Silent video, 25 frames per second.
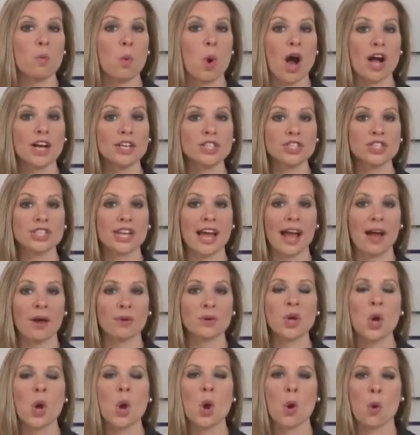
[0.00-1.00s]

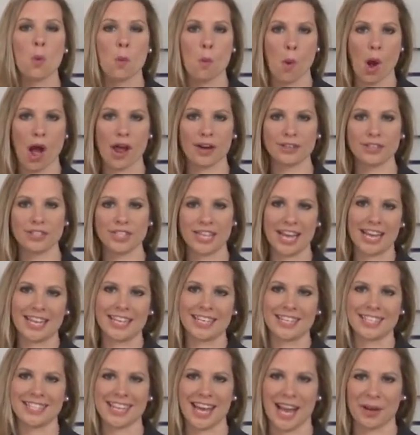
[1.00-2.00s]
washdown, watertight
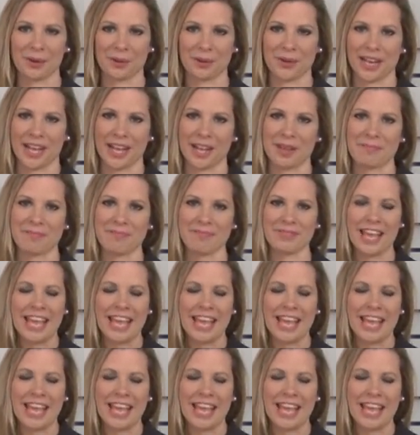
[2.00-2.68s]
integrity.